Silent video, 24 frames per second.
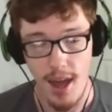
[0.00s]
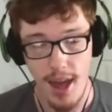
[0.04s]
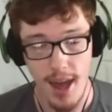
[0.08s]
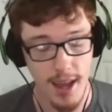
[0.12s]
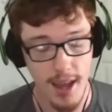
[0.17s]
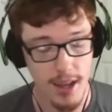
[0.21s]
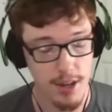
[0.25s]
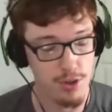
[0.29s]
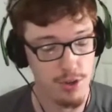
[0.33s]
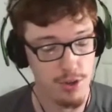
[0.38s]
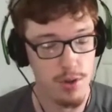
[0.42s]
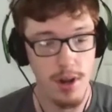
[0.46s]

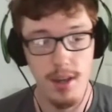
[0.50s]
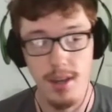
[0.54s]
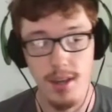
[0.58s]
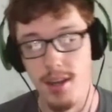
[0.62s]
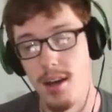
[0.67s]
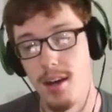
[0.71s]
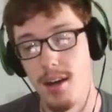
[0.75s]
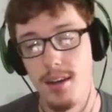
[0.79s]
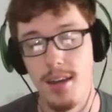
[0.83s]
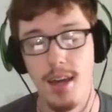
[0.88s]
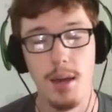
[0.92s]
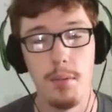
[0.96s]
and Trey
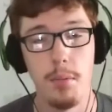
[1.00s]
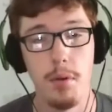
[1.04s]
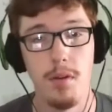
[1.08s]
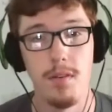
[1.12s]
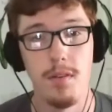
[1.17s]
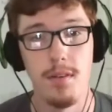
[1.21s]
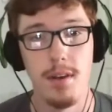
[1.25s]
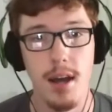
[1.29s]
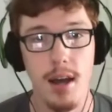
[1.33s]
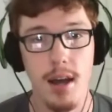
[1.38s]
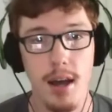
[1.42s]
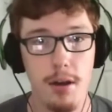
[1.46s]
Young came
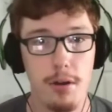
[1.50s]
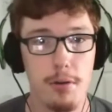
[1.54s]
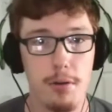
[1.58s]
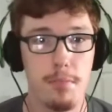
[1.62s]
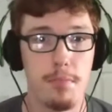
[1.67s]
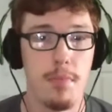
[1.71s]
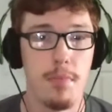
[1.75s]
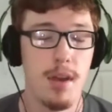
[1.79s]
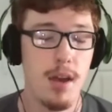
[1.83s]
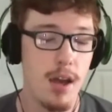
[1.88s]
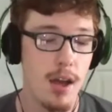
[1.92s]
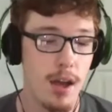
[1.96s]
over to
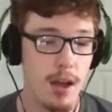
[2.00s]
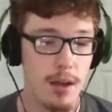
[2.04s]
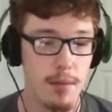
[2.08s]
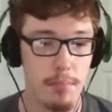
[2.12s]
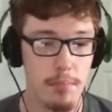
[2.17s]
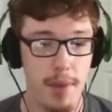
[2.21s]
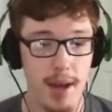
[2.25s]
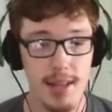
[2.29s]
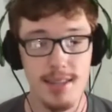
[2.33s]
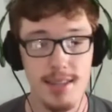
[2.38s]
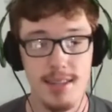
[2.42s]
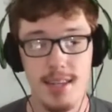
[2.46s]
help.
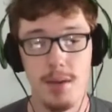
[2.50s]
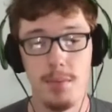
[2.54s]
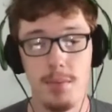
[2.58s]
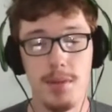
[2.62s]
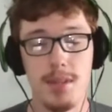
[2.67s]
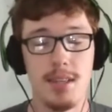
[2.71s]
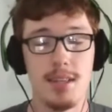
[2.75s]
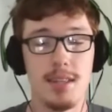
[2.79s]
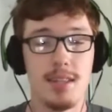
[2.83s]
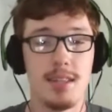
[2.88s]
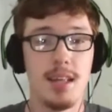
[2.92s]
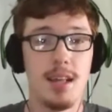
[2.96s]
Ben
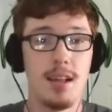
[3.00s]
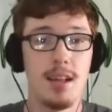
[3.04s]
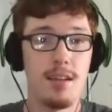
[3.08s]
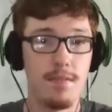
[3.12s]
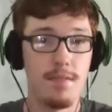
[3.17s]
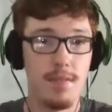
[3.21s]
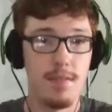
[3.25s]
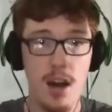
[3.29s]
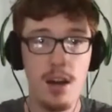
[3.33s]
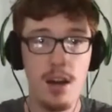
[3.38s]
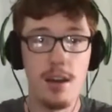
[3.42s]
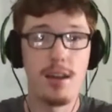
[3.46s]
Simmons, instead
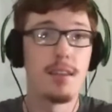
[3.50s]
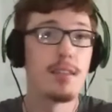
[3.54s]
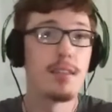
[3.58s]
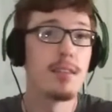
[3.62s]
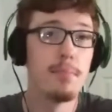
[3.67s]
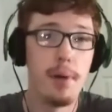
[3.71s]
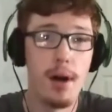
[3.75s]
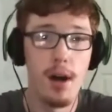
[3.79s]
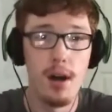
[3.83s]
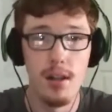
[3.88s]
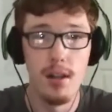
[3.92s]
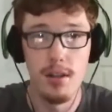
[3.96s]
of dunking
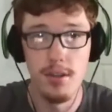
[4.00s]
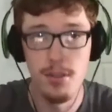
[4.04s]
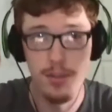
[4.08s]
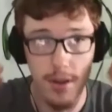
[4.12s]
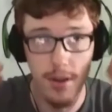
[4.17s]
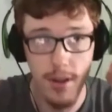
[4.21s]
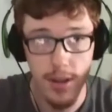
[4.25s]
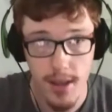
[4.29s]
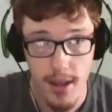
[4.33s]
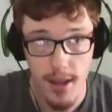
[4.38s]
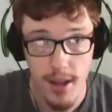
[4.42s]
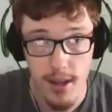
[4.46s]
the ball on
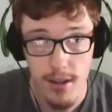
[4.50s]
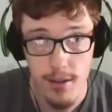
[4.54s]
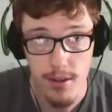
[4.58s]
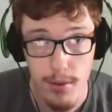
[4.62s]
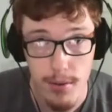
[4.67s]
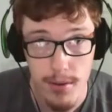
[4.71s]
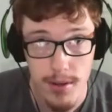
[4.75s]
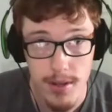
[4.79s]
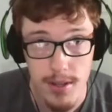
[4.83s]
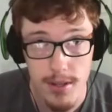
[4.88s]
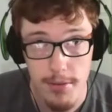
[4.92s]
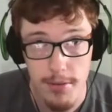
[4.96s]
Trey Young,
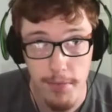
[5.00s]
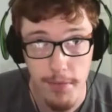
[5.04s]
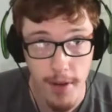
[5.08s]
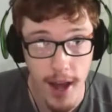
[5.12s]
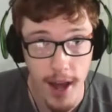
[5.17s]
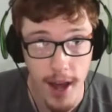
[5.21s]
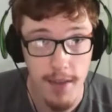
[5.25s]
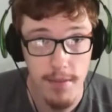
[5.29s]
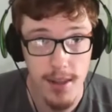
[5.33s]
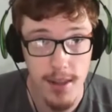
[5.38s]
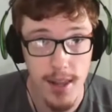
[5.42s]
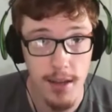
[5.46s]
who is
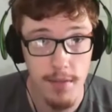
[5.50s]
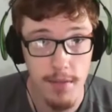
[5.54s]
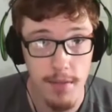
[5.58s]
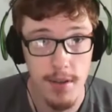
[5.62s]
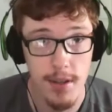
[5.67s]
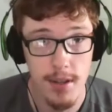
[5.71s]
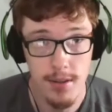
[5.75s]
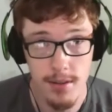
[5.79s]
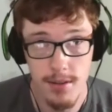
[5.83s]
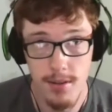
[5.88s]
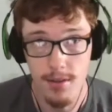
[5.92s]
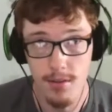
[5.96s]

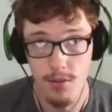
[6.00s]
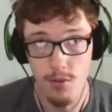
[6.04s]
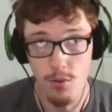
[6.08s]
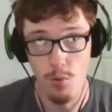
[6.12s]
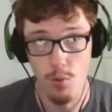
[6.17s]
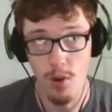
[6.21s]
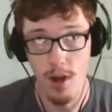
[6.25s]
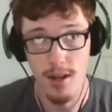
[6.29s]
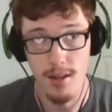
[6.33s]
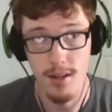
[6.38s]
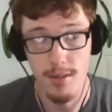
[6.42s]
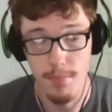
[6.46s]
5'11",
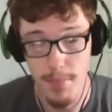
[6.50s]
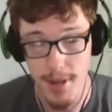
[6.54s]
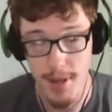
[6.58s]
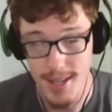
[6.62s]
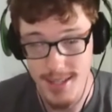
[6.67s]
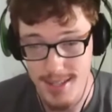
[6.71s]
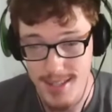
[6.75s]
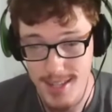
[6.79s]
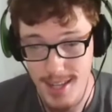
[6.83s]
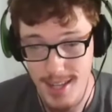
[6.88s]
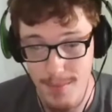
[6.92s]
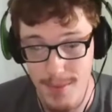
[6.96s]
while
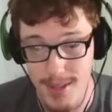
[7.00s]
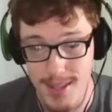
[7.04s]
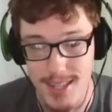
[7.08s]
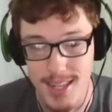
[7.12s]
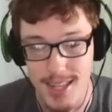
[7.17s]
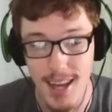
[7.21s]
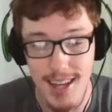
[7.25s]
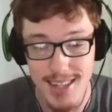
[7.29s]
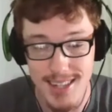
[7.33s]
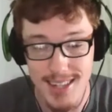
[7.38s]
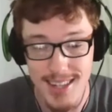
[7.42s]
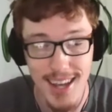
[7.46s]
Ben
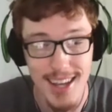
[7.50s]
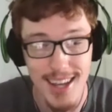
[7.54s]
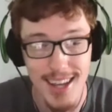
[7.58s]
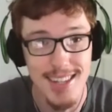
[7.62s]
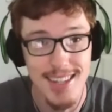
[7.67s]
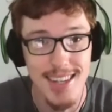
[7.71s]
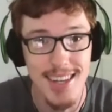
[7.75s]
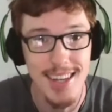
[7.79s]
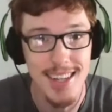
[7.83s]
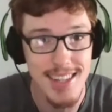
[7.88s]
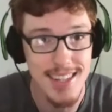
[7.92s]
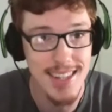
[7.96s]
Simmons is like
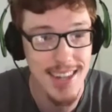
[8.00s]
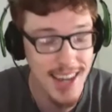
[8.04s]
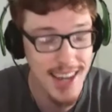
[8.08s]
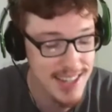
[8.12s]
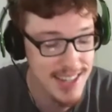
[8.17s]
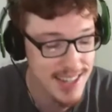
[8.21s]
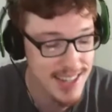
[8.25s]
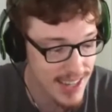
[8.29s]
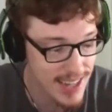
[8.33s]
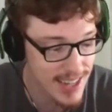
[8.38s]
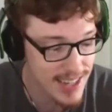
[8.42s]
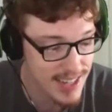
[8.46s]

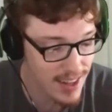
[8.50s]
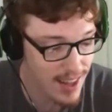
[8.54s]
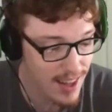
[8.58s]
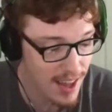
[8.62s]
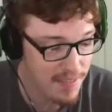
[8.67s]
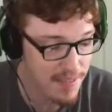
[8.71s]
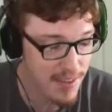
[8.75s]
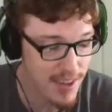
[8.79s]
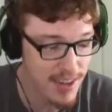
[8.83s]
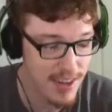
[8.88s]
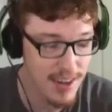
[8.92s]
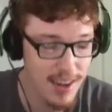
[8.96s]
6'10",
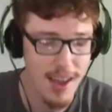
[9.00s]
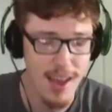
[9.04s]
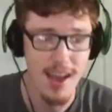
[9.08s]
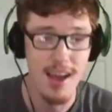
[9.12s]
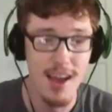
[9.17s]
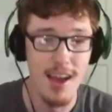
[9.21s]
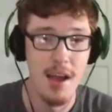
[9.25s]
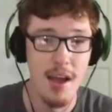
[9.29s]
6'11",